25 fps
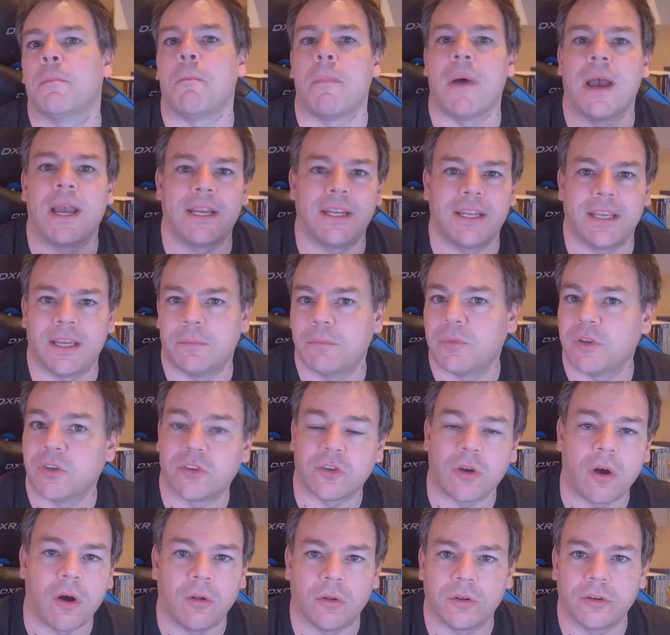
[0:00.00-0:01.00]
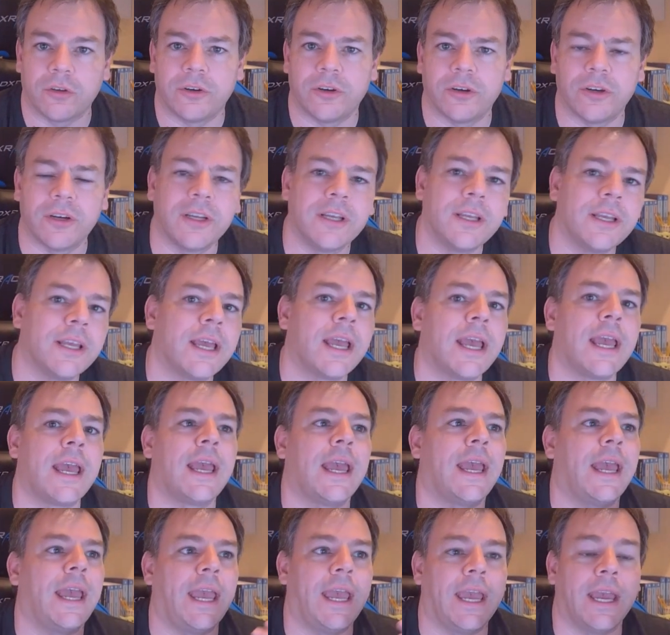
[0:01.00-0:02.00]
My name is Holger,
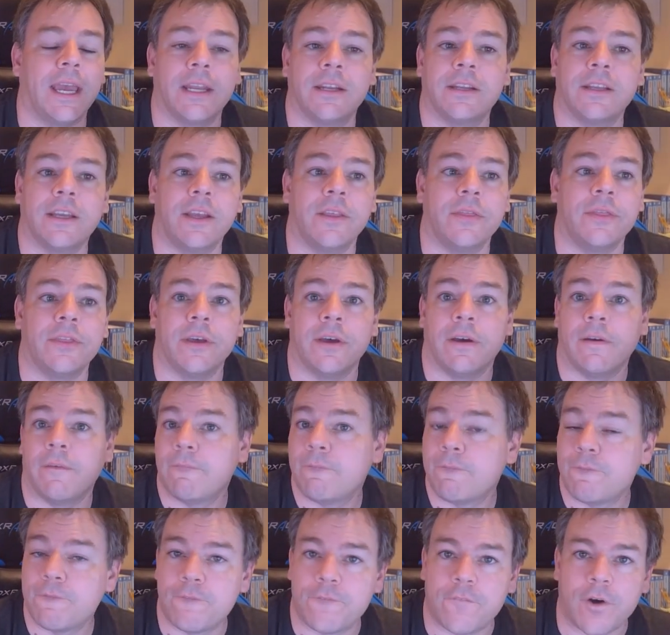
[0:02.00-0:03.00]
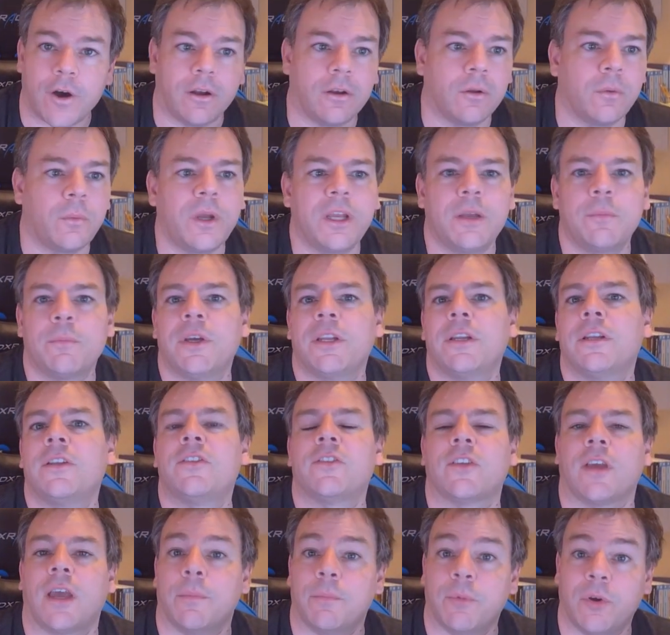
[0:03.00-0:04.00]
and in the following minutes
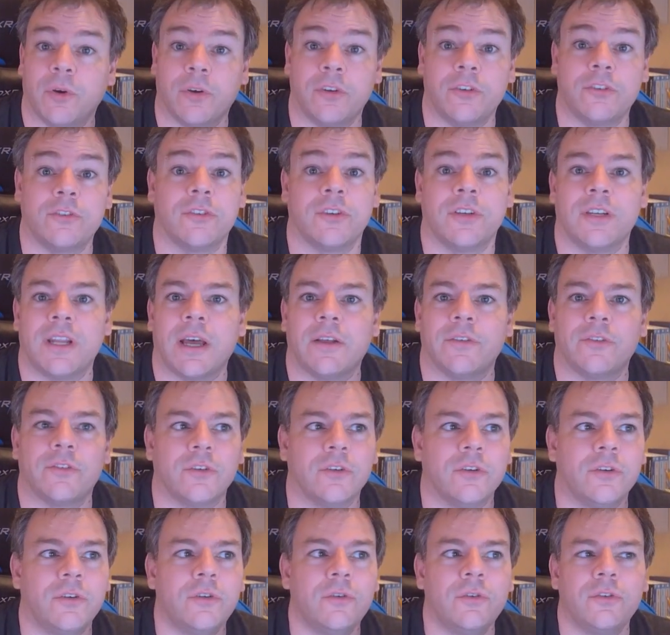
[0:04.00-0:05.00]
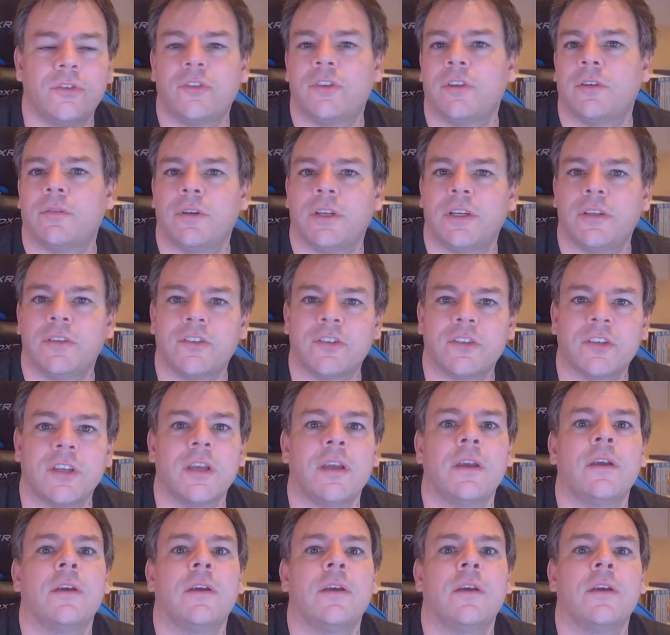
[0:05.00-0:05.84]
I'm going to announce a new series